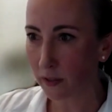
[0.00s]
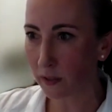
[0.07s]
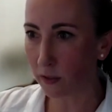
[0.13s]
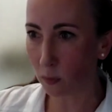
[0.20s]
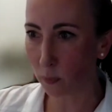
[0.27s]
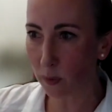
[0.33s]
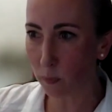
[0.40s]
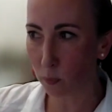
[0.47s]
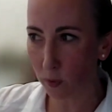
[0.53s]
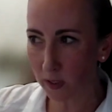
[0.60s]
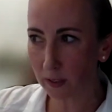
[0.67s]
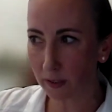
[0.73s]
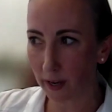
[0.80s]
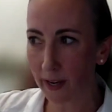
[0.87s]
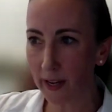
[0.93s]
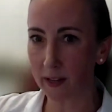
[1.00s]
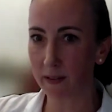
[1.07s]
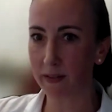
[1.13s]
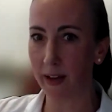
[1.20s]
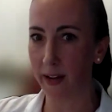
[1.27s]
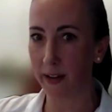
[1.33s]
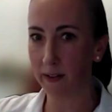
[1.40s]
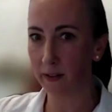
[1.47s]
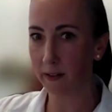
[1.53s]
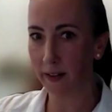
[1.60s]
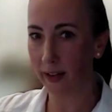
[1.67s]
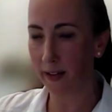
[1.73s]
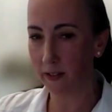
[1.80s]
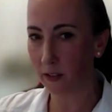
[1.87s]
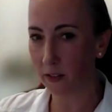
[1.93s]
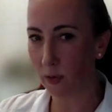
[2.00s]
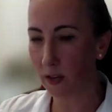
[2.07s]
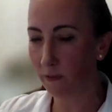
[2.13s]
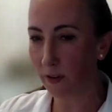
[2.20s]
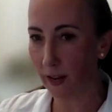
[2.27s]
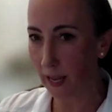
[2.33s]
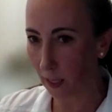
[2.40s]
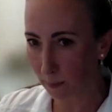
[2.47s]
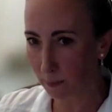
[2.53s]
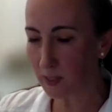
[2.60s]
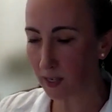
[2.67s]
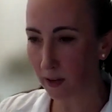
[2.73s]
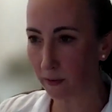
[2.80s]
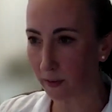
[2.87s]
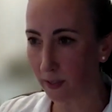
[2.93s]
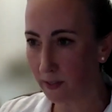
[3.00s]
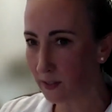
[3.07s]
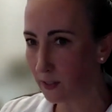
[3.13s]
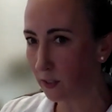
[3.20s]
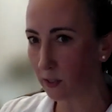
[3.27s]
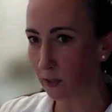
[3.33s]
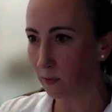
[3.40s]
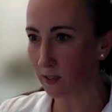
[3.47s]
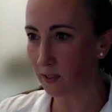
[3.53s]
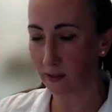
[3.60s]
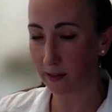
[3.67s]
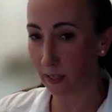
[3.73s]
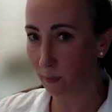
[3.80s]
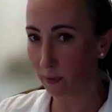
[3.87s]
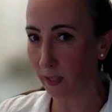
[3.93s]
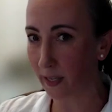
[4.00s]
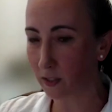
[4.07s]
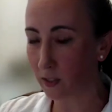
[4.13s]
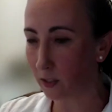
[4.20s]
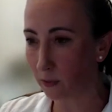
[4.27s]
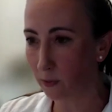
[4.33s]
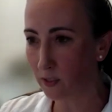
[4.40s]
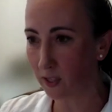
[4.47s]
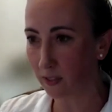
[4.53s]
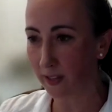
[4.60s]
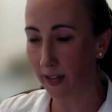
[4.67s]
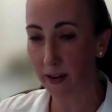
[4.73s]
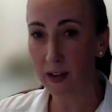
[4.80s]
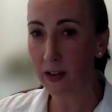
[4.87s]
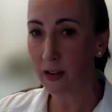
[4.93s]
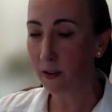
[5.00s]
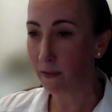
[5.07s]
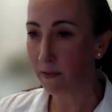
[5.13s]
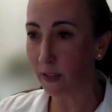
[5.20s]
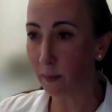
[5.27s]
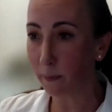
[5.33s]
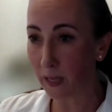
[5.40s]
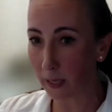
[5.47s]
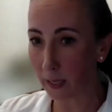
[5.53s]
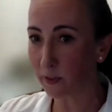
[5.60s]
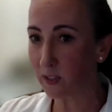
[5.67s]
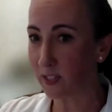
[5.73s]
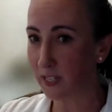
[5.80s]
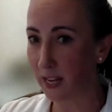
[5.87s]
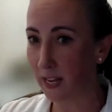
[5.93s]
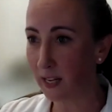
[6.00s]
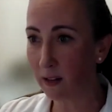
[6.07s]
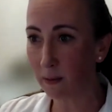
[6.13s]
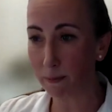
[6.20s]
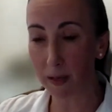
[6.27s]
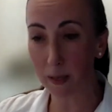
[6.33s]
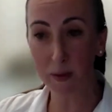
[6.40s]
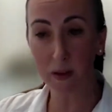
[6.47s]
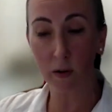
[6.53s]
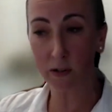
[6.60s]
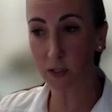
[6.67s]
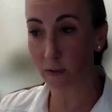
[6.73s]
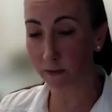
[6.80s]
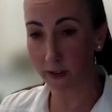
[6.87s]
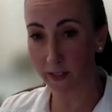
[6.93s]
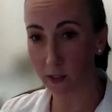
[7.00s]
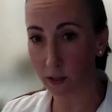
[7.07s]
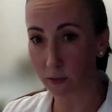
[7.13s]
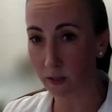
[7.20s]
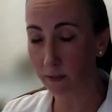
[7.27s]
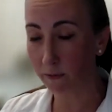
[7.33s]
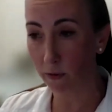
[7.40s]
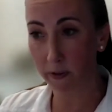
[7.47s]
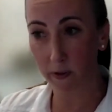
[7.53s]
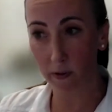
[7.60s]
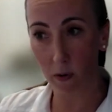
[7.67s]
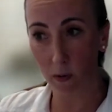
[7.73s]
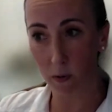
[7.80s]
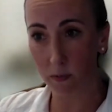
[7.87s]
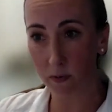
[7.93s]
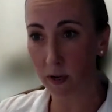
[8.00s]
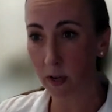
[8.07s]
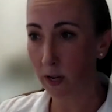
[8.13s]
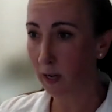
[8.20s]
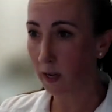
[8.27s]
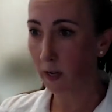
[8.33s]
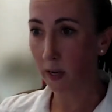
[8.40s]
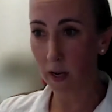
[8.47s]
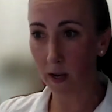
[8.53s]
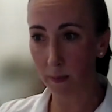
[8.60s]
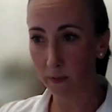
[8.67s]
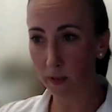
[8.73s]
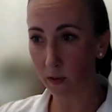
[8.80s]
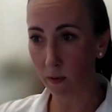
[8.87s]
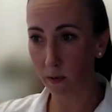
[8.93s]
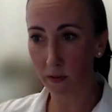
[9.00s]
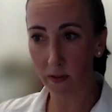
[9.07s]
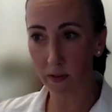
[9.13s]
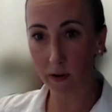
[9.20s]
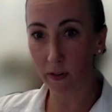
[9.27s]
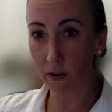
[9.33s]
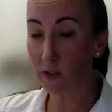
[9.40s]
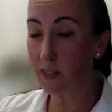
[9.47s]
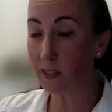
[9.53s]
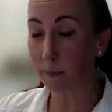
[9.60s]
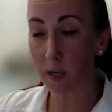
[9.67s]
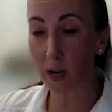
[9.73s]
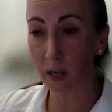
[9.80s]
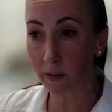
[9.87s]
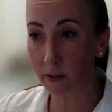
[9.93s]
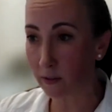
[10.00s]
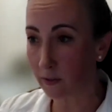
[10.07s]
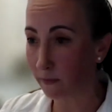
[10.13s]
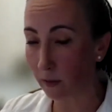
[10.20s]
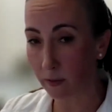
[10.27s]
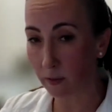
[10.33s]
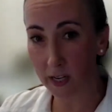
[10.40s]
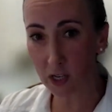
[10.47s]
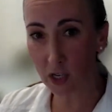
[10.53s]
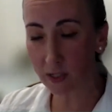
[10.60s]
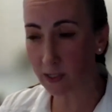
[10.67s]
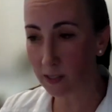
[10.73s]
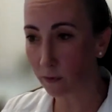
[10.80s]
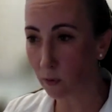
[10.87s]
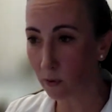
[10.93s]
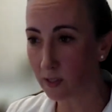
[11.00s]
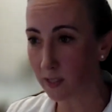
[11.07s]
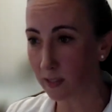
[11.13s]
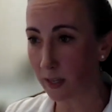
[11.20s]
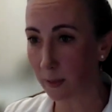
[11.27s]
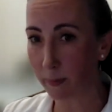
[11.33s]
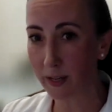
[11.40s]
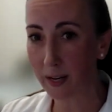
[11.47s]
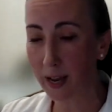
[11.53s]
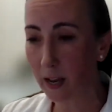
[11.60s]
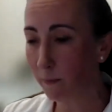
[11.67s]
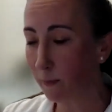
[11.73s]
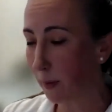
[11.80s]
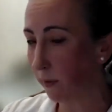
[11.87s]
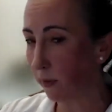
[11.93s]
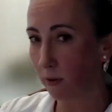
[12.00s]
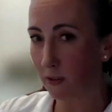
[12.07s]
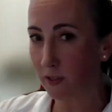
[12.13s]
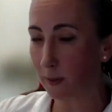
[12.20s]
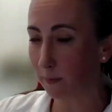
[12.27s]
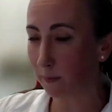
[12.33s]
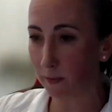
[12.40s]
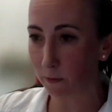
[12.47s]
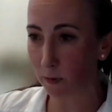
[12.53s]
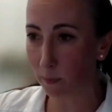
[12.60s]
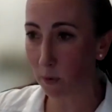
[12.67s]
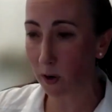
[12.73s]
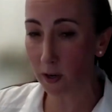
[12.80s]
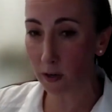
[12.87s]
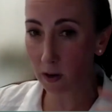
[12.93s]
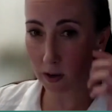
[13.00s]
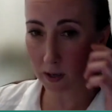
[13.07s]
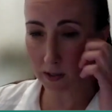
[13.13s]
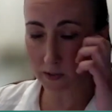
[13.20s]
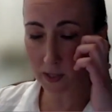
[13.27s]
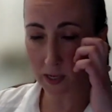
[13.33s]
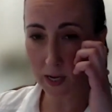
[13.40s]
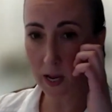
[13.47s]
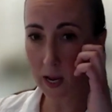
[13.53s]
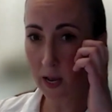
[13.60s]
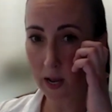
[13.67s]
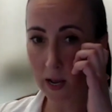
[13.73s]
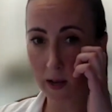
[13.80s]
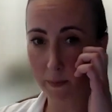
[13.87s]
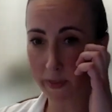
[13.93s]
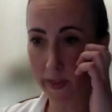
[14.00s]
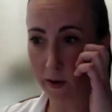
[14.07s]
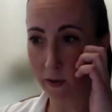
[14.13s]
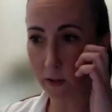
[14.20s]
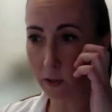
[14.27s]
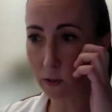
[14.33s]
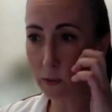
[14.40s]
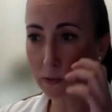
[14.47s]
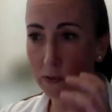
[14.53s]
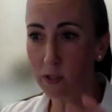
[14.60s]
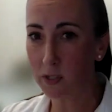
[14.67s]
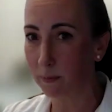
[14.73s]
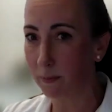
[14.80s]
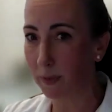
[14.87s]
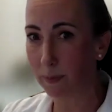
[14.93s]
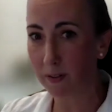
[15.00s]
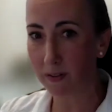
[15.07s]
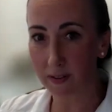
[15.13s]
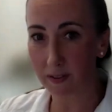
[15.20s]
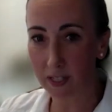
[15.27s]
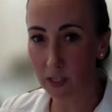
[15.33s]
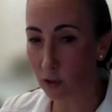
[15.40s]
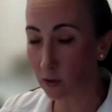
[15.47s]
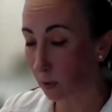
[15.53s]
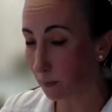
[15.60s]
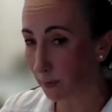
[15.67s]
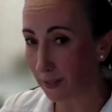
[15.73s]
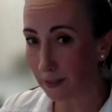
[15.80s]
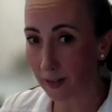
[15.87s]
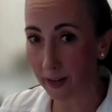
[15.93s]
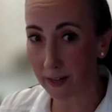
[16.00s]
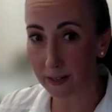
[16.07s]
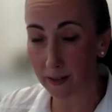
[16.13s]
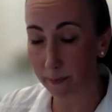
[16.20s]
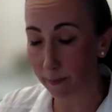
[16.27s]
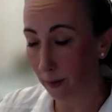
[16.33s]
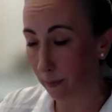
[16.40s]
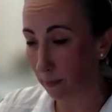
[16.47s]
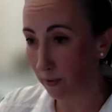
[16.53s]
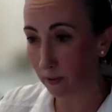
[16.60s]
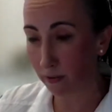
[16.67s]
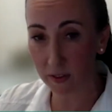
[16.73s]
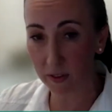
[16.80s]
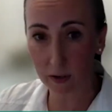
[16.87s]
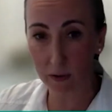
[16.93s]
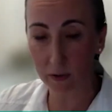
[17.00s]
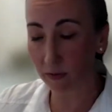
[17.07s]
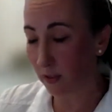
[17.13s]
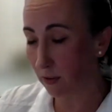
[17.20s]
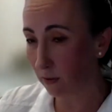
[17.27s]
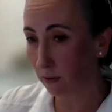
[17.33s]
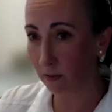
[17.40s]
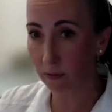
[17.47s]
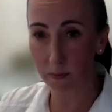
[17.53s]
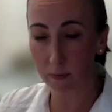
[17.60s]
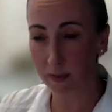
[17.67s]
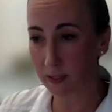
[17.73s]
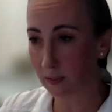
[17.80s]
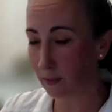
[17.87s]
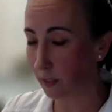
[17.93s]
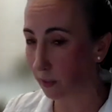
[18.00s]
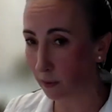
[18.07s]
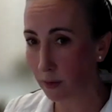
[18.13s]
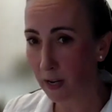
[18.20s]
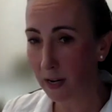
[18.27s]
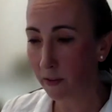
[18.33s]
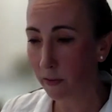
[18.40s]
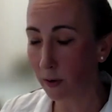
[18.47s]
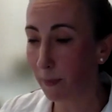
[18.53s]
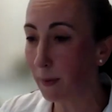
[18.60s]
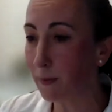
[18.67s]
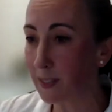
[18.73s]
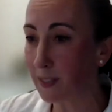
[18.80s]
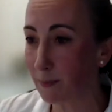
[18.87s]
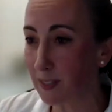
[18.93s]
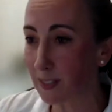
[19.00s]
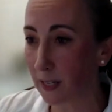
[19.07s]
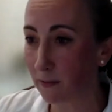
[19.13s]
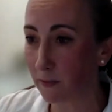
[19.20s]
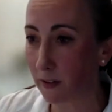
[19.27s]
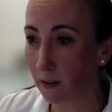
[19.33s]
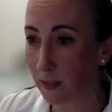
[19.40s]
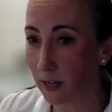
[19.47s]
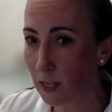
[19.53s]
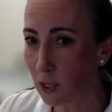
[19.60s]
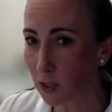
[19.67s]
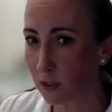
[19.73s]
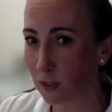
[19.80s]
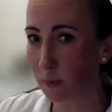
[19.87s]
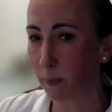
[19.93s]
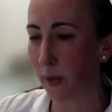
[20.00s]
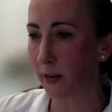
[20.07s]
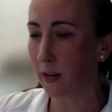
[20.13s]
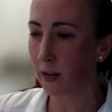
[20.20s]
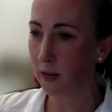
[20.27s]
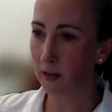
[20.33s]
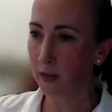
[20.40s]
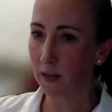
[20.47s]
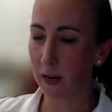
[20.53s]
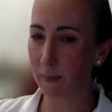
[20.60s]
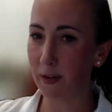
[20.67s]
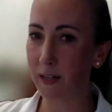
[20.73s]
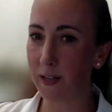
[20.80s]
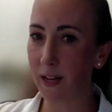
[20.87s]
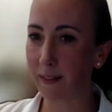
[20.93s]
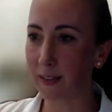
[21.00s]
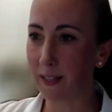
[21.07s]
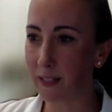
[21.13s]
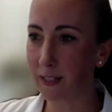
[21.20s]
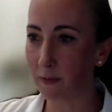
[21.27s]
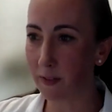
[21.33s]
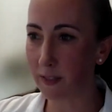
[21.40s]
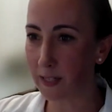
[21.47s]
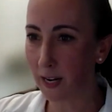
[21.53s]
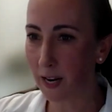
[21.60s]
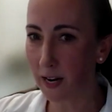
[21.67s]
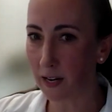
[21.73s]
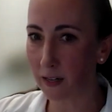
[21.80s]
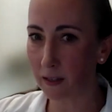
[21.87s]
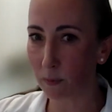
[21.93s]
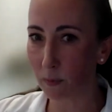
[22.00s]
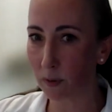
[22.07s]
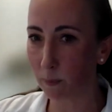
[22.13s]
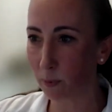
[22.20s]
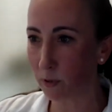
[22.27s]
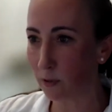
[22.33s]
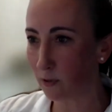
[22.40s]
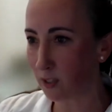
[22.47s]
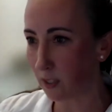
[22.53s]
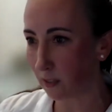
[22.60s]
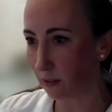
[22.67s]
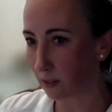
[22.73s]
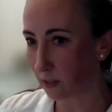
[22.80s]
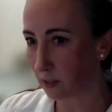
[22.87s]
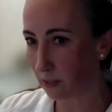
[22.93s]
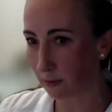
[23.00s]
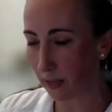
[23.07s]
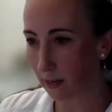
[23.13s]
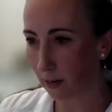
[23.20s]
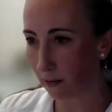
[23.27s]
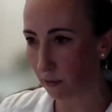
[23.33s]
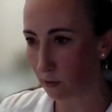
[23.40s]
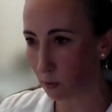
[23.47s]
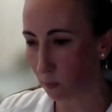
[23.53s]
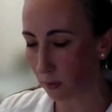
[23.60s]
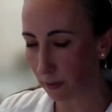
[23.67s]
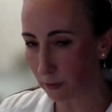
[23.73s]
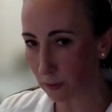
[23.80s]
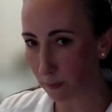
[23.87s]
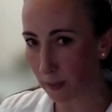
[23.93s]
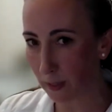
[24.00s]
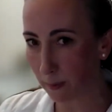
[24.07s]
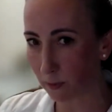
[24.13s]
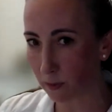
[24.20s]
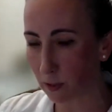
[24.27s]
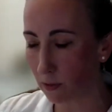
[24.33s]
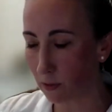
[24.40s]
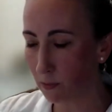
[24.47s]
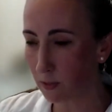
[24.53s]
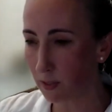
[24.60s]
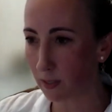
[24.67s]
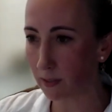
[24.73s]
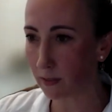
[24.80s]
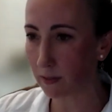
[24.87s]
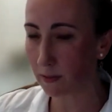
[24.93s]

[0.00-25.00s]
We would like that if it helps other institutes and they would like to use it, that they'll be able to take it, maybe also fine tune it for their own. There are some color variations, of course, that they might have. Maybe there are some different protocols that are used. Maybe the tissues are being cut at a thicker, thinner. There might be some slight variations, but I mean, at the end of the day, we're producing this so that others will also be able to use it.